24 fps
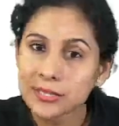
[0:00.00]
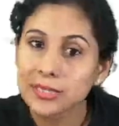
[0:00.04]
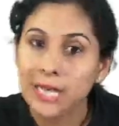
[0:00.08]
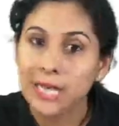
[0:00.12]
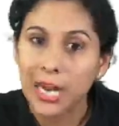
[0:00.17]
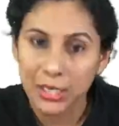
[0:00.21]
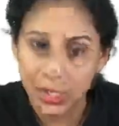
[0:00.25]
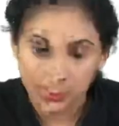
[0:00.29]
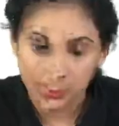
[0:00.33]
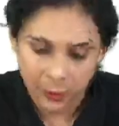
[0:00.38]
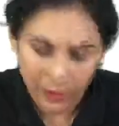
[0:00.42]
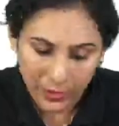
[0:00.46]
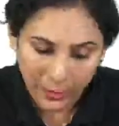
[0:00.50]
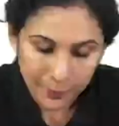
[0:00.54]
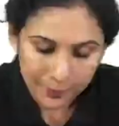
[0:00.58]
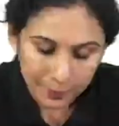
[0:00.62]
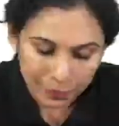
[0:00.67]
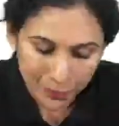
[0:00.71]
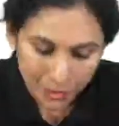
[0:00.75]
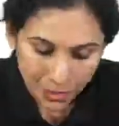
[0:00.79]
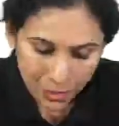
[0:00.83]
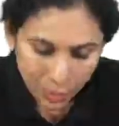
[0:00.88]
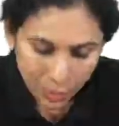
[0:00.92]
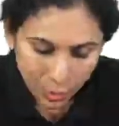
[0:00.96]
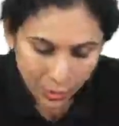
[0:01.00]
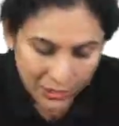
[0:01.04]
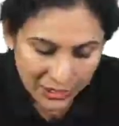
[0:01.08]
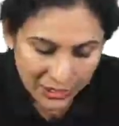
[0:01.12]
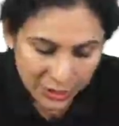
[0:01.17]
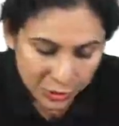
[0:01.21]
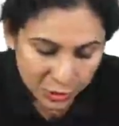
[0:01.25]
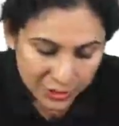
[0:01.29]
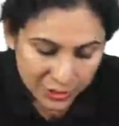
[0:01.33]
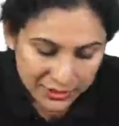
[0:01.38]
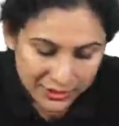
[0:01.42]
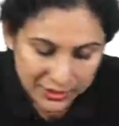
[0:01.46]
in that way.
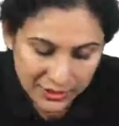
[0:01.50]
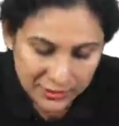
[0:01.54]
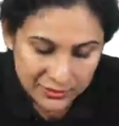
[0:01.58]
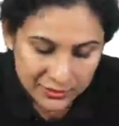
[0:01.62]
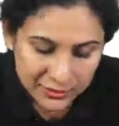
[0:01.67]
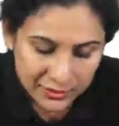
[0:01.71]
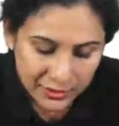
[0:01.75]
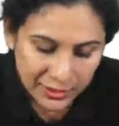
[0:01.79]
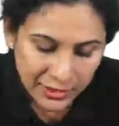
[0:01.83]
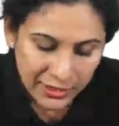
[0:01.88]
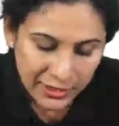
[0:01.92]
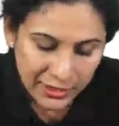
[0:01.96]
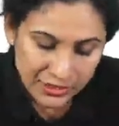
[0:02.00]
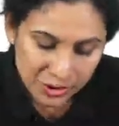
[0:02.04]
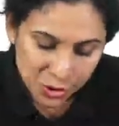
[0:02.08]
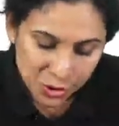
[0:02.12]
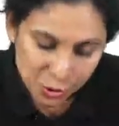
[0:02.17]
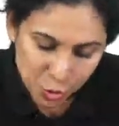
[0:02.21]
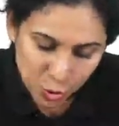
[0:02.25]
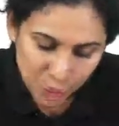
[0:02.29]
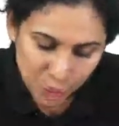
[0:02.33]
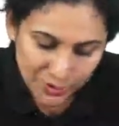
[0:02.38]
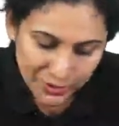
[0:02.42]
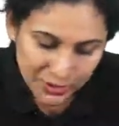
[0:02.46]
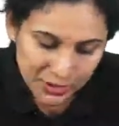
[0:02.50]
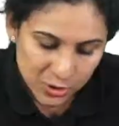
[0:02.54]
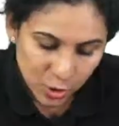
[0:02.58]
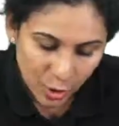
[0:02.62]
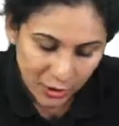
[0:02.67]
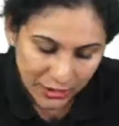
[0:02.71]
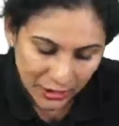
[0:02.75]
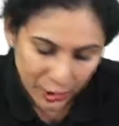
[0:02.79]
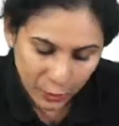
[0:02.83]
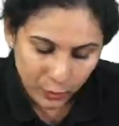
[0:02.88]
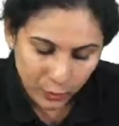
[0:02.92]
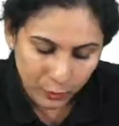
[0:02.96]
Okay, so these are the 3 instruments
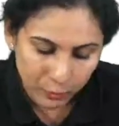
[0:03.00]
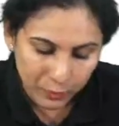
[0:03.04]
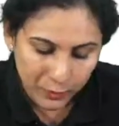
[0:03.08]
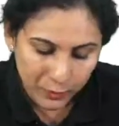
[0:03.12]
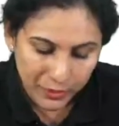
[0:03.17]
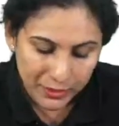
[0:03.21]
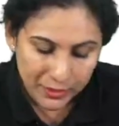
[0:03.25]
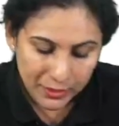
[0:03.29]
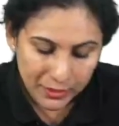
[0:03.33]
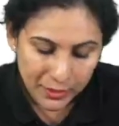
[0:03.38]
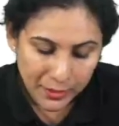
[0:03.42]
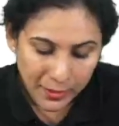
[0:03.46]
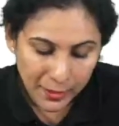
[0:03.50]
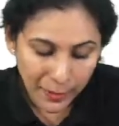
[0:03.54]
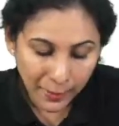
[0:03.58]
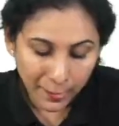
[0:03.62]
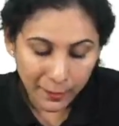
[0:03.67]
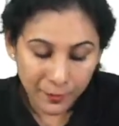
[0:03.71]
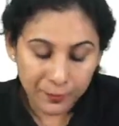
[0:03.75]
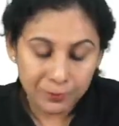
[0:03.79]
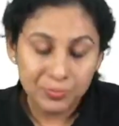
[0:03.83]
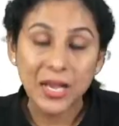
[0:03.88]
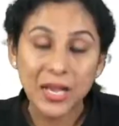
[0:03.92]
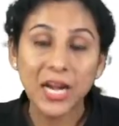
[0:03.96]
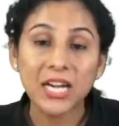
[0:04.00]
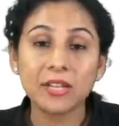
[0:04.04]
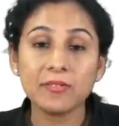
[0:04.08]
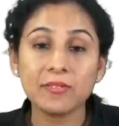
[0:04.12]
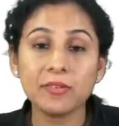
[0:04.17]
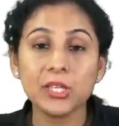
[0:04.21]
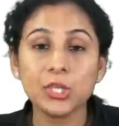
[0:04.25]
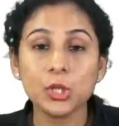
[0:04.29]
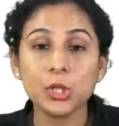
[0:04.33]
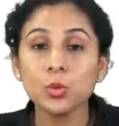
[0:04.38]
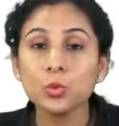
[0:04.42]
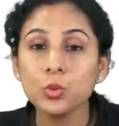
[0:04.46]
or equipment that
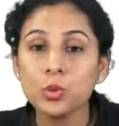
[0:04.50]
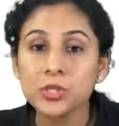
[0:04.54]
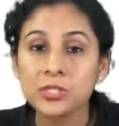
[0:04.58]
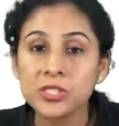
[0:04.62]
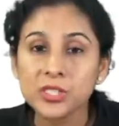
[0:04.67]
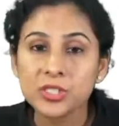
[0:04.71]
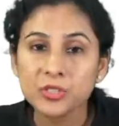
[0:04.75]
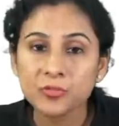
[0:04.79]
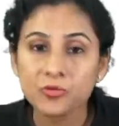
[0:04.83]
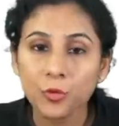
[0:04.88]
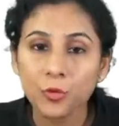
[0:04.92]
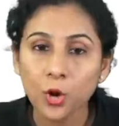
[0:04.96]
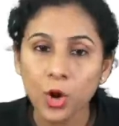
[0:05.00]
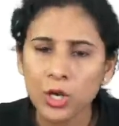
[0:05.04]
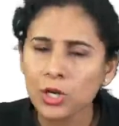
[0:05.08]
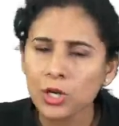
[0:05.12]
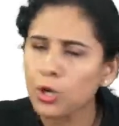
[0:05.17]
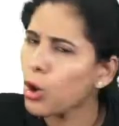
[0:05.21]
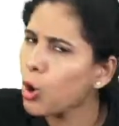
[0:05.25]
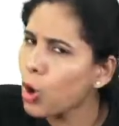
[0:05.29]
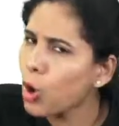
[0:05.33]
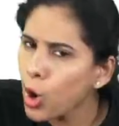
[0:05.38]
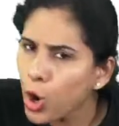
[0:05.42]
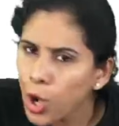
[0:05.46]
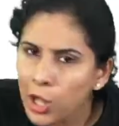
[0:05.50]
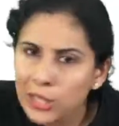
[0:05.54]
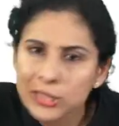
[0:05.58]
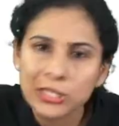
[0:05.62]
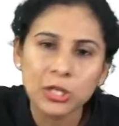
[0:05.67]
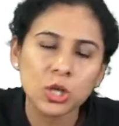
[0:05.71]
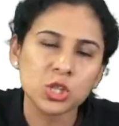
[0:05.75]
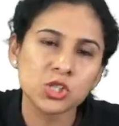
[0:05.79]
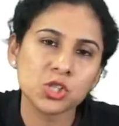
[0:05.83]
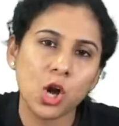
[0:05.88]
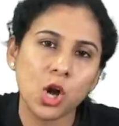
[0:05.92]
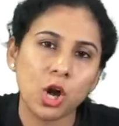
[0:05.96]
we use for all
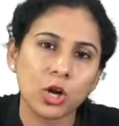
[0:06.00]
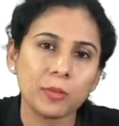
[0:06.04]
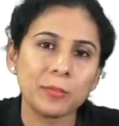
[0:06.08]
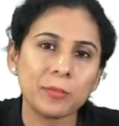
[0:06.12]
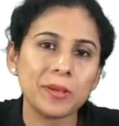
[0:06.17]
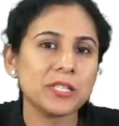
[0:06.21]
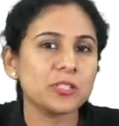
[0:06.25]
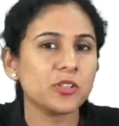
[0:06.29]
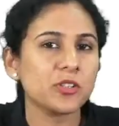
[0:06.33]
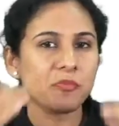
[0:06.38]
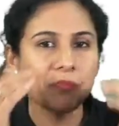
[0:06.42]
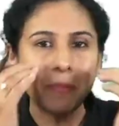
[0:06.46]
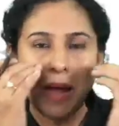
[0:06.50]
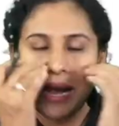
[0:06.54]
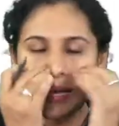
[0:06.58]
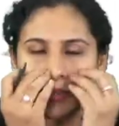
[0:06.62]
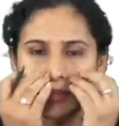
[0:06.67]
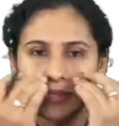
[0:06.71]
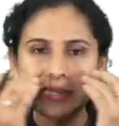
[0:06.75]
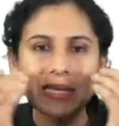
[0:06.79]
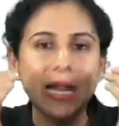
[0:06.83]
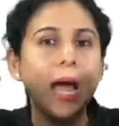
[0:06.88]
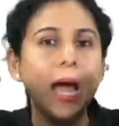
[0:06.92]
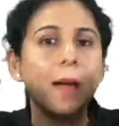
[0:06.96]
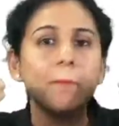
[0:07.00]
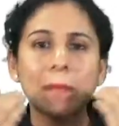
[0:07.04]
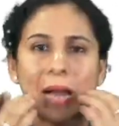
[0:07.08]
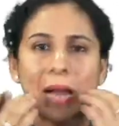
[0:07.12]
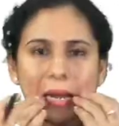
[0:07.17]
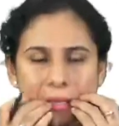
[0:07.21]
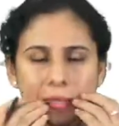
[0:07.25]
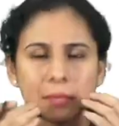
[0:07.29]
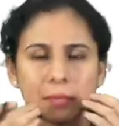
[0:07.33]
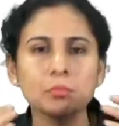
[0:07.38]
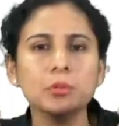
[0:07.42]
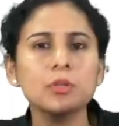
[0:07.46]
the osteotomies of maxilla,
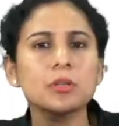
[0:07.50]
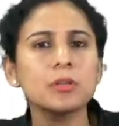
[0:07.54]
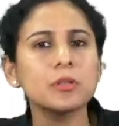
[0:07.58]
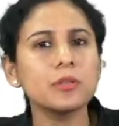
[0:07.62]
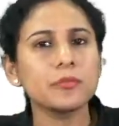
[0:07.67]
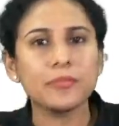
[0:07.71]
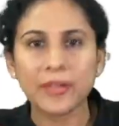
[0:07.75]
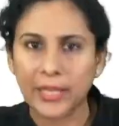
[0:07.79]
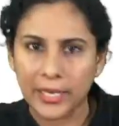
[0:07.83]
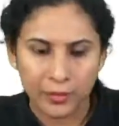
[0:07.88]
mandible,